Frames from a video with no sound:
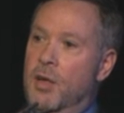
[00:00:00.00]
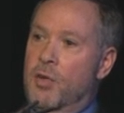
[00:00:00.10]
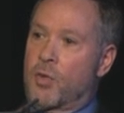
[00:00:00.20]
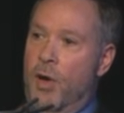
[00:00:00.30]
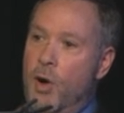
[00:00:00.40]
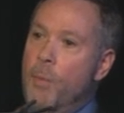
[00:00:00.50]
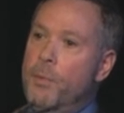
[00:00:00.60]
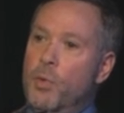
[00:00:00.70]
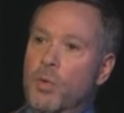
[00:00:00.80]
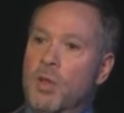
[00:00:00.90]
So I hope
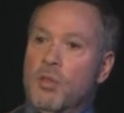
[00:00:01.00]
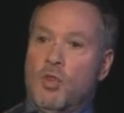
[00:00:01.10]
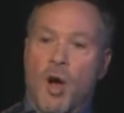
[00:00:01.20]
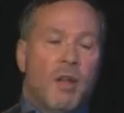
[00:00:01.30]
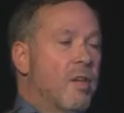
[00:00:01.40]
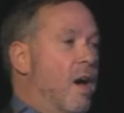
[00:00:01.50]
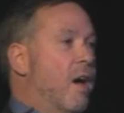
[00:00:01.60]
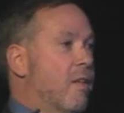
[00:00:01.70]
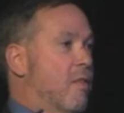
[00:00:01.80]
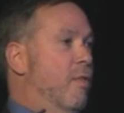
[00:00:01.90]
you will talk to
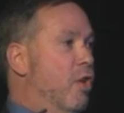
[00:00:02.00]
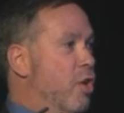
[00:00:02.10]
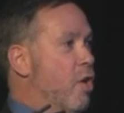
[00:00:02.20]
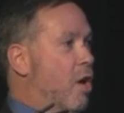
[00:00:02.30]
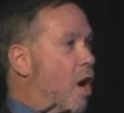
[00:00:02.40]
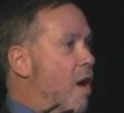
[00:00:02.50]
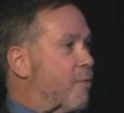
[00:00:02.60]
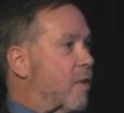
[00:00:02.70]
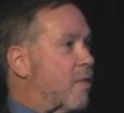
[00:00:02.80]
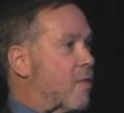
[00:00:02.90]
us in the New York
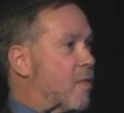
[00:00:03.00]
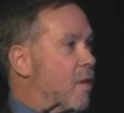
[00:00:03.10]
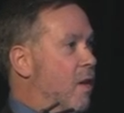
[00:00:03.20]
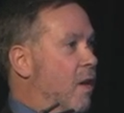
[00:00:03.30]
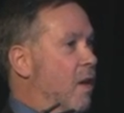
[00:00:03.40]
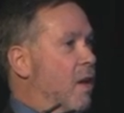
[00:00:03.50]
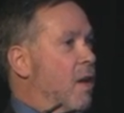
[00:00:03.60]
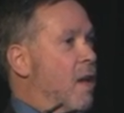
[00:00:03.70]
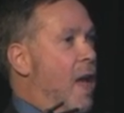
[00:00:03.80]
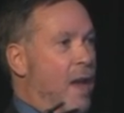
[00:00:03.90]
office,
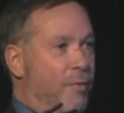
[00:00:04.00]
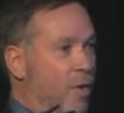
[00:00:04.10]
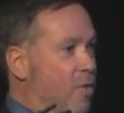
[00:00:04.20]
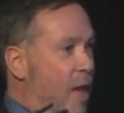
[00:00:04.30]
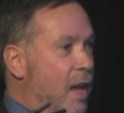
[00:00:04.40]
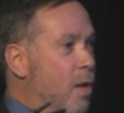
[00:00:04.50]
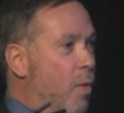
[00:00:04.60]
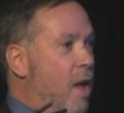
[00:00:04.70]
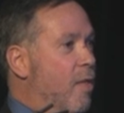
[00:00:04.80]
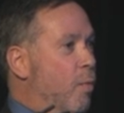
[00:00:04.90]
and if there's any
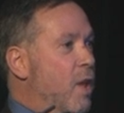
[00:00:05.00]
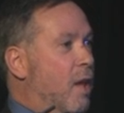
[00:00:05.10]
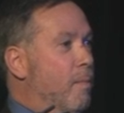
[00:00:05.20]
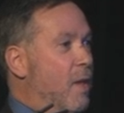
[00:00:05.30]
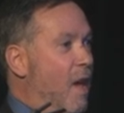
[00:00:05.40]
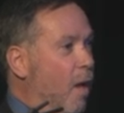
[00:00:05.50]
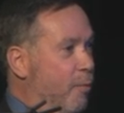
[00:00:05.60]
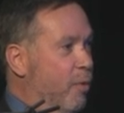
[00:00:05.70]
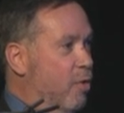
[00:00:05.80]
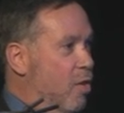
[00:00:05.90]
way that we can be
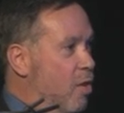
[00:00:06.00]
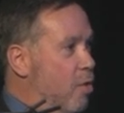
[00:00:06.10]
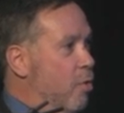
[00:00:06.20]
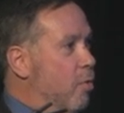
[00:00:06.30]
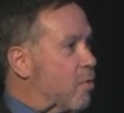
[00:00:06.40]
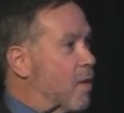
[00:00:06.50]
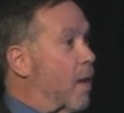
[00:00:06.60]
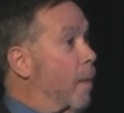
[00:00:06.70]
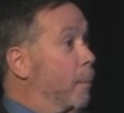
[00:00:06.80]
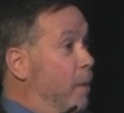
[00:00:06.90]
helpful to you to
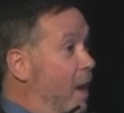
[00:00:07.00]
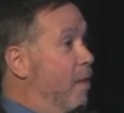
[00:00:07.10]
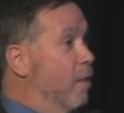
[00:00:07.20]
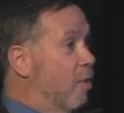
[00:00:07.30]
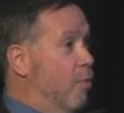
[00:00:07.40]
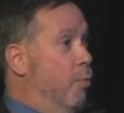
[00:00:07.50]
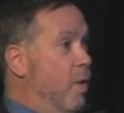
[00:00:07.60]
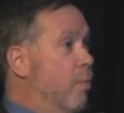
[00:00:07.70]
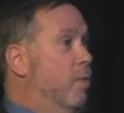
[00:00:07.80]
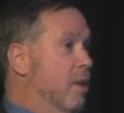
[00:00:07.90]
help plan this,
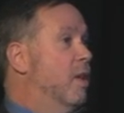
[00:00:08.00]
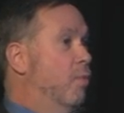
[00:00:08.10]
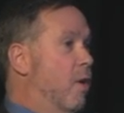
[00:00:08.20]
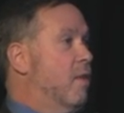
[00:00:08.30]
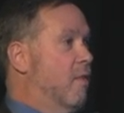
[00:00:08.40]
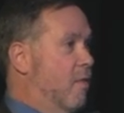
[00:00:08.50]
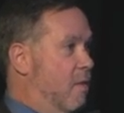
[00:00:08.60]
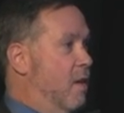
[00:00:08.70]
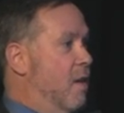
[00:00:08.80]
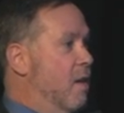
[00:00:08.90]
we really want to
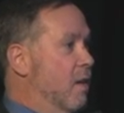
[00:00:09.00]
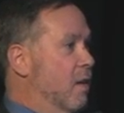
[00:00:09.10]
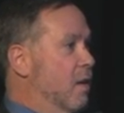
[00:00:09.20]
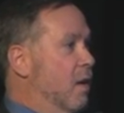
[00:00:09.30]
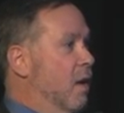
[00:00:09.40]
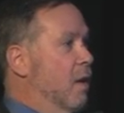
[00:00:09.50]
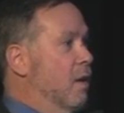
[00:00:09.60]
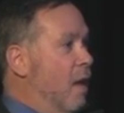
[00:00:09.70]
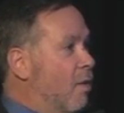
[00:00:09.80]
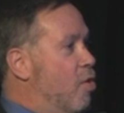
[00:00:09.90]
see
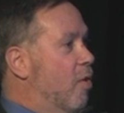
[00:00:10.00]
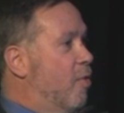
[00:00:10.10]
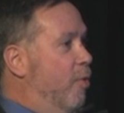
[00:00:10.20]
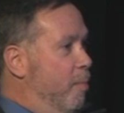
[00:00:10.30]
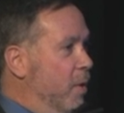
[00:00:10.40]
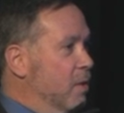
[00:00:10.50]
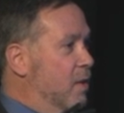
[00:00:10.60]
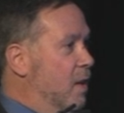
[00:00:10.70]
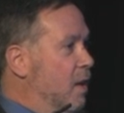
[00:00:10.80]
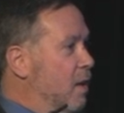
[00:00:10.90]
not just the
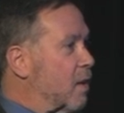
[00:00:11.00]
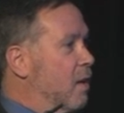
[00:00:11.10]
building